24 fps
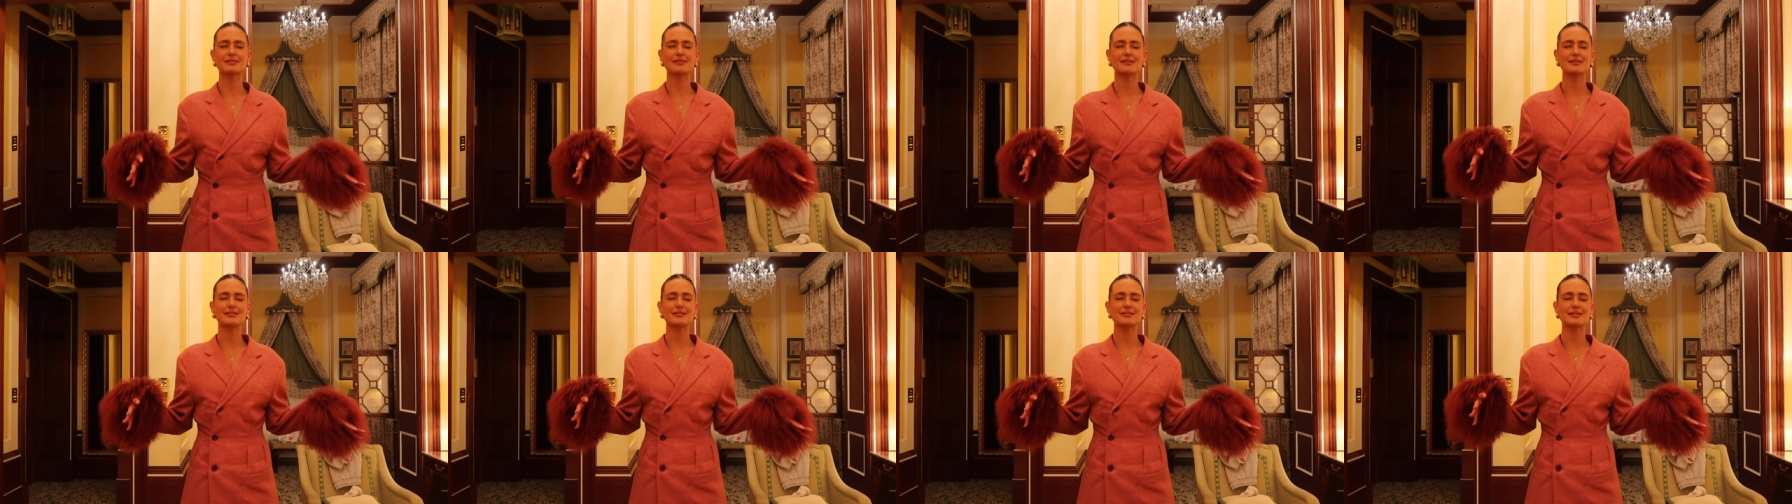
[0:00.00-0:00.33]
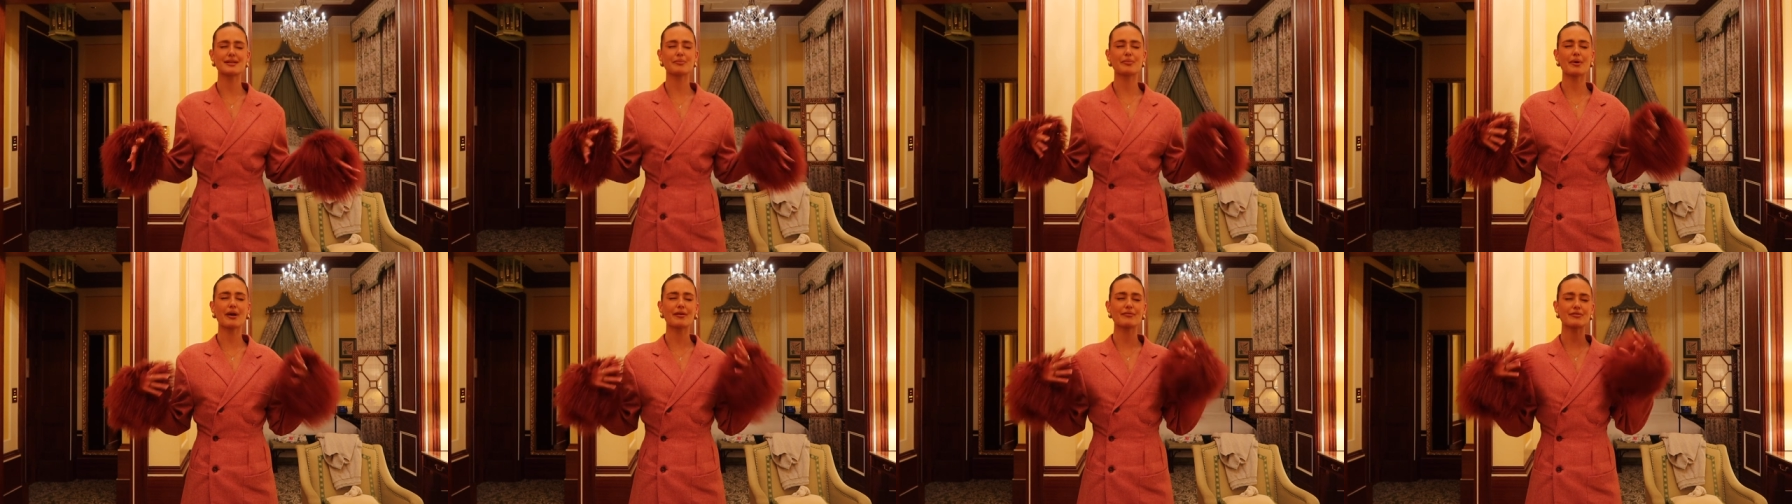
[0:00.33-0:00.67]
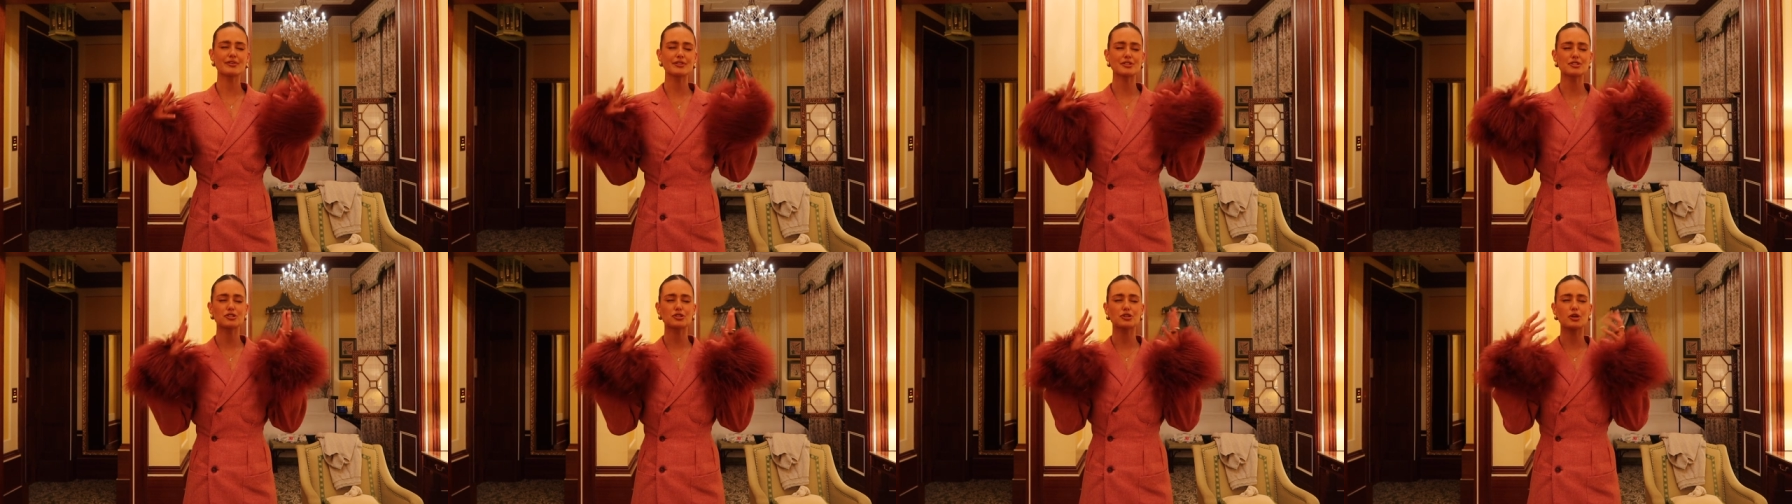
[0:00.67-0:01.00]
night's sleep
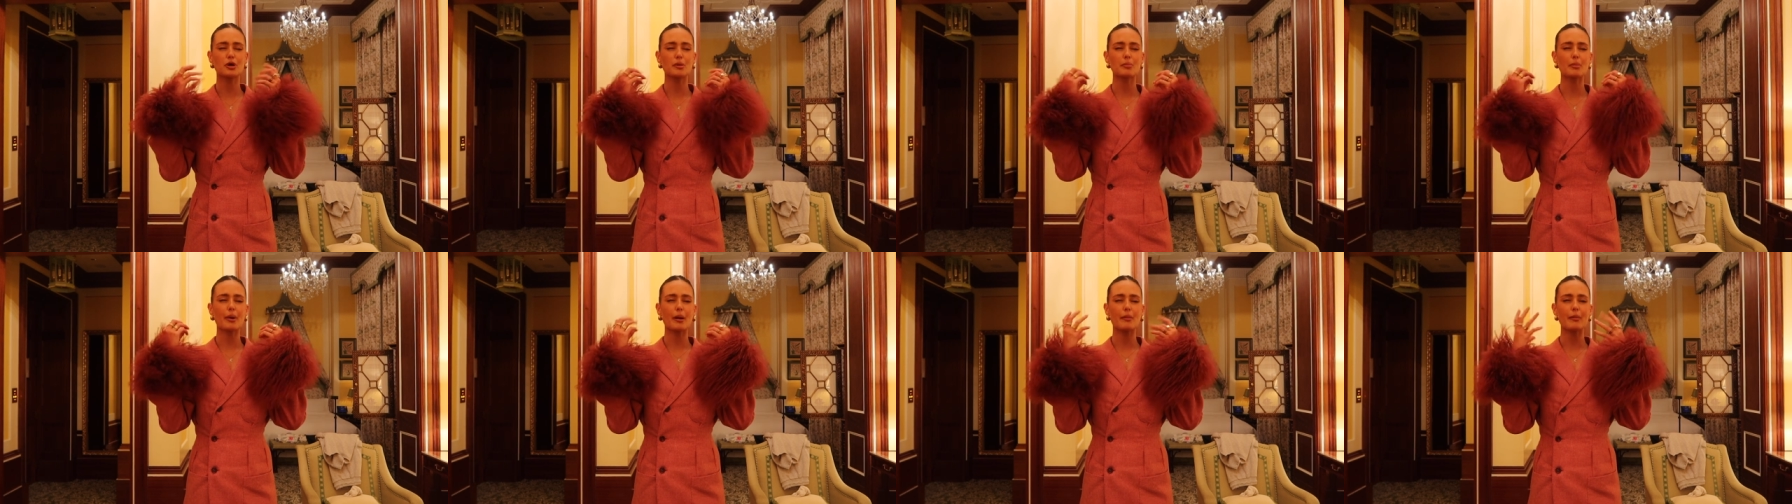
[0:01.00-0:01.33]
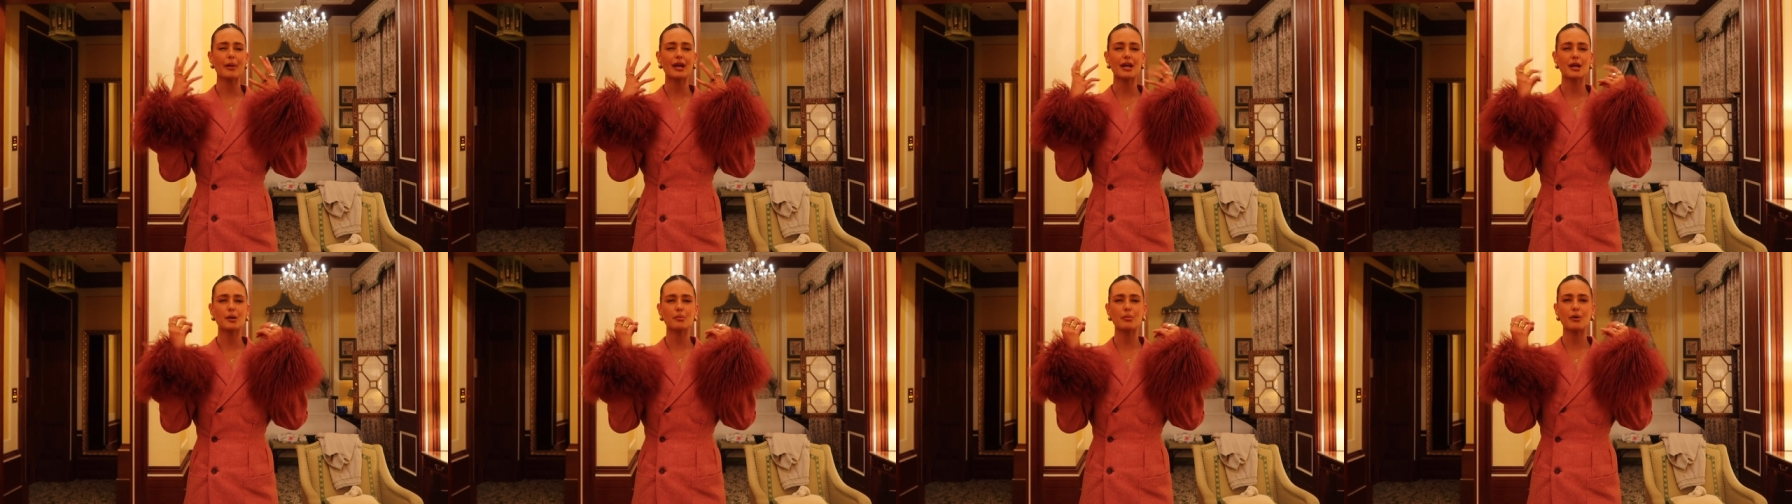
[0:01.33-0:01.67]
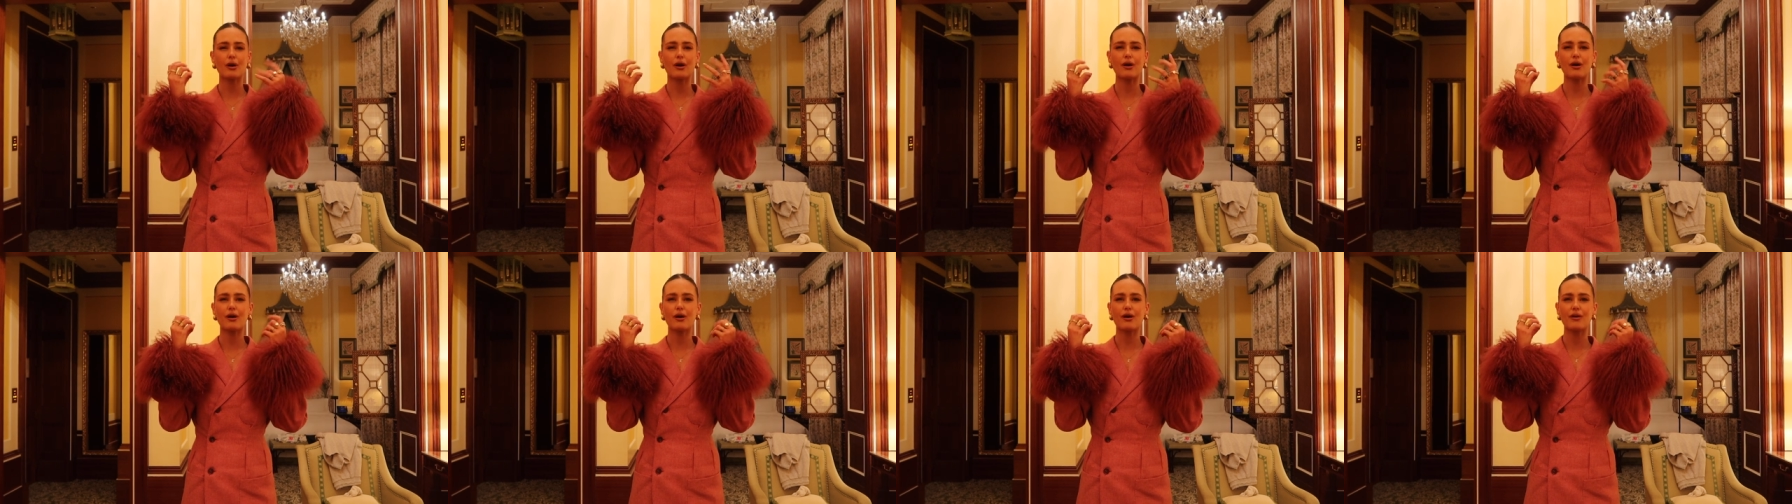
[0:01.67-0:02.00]
ever. Scrub my makeup
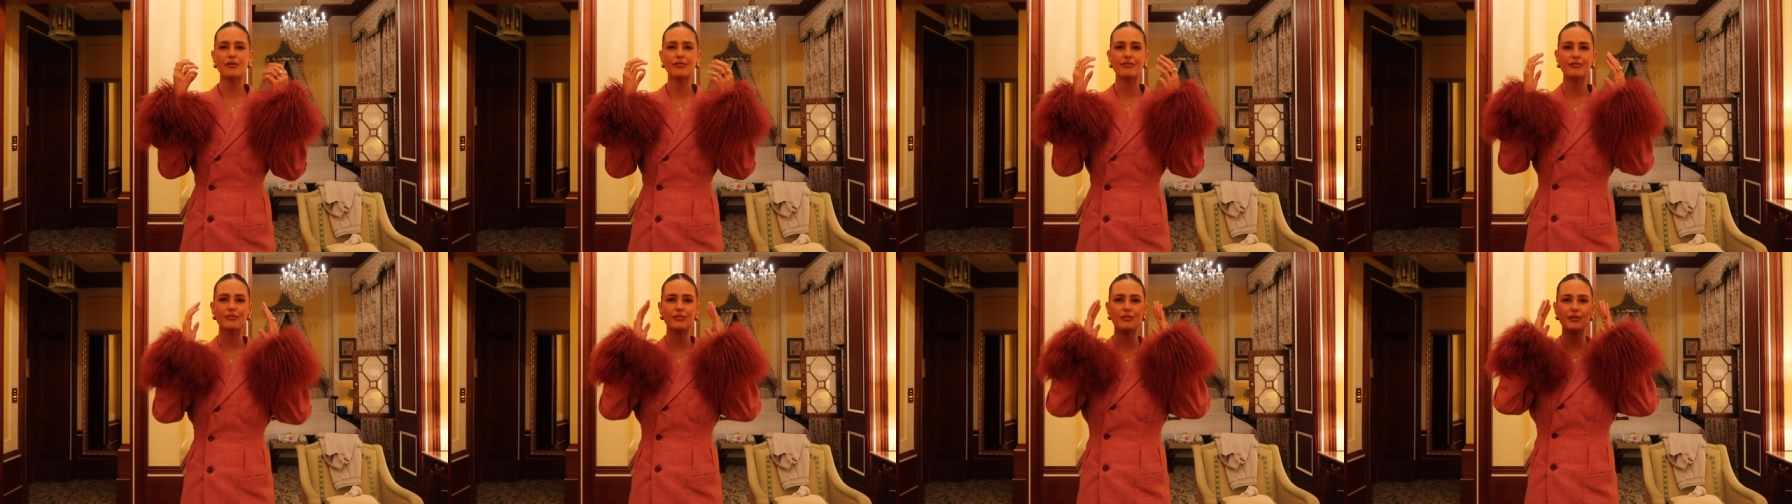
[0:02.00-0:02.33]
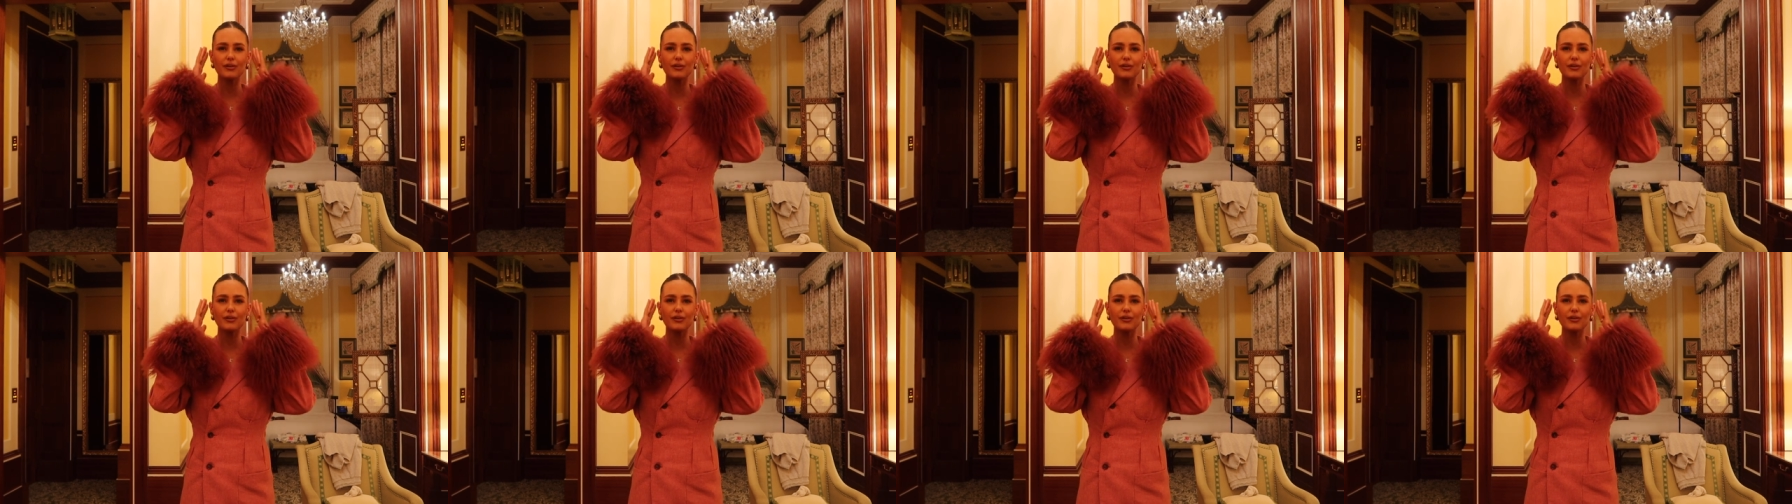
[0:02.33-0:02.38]
off.